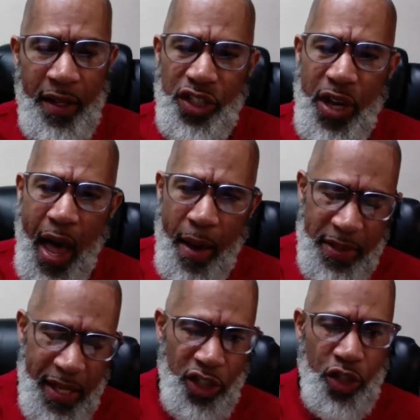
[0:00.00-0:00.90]

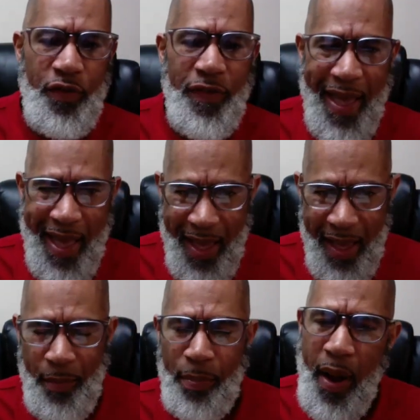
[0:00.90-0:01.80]
jobs that you've
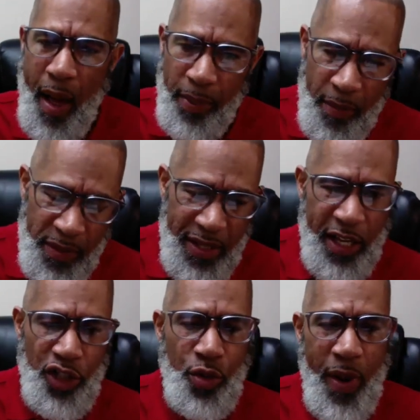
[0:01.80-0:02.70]
had, problems
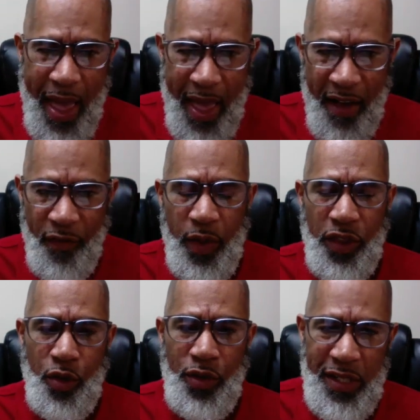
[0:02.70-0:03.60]
that you have
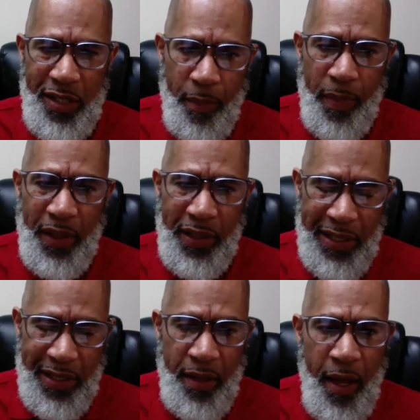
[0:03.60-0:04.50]
with your
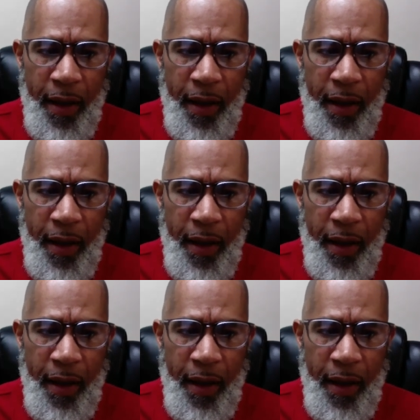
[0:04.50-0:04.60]
disability,